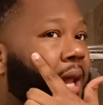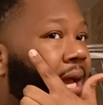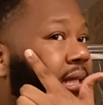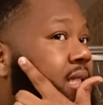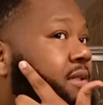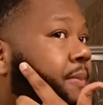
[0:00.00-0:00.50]

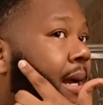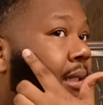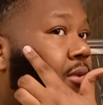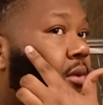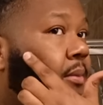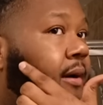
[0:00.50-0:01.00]
light
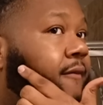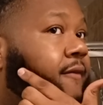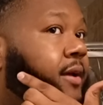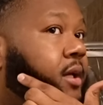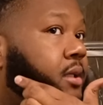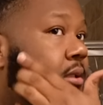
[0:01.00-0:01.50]
spots on my
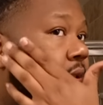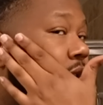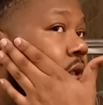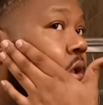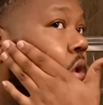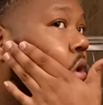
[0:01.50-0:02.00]
face
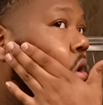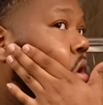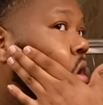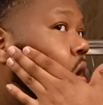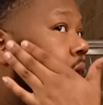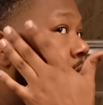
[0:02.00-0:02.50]

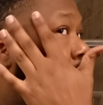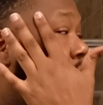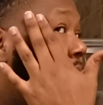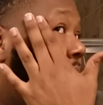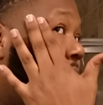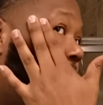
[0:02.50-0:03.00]

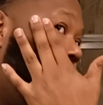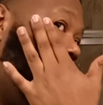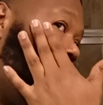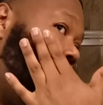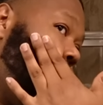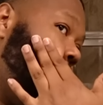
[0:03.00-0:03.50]

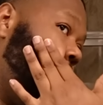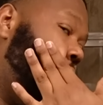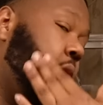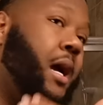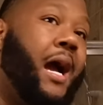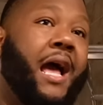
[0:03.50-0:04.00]
and
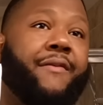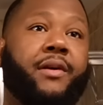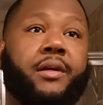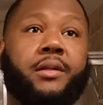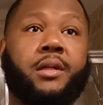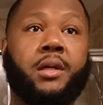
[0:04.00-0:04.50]
I
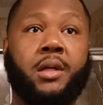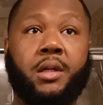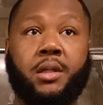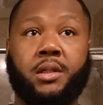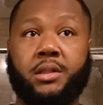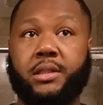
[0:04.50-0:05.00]
haven't
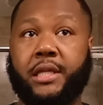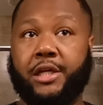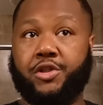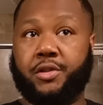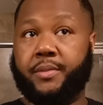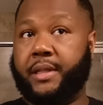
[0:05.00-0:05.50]

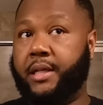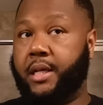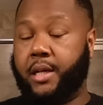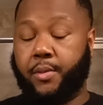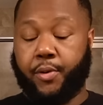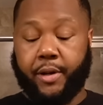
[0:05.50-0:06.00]
scheduled me an
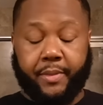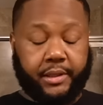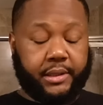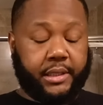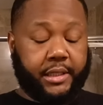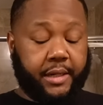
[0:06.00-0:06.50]
appointment
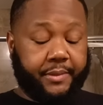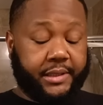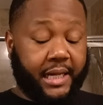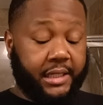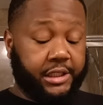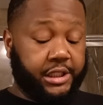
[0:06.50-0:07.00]
to the
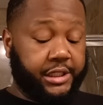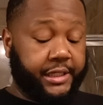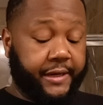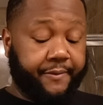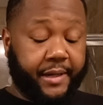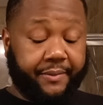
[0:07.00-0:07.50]
dermatologist
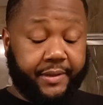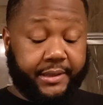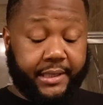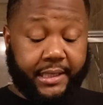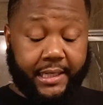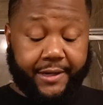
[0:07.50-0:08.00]
yet, but I've been
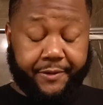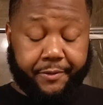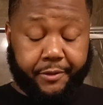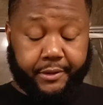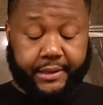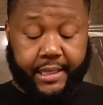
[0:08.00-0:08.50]
seeing a lot of
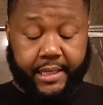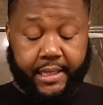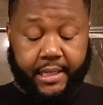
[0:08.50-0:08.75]
people say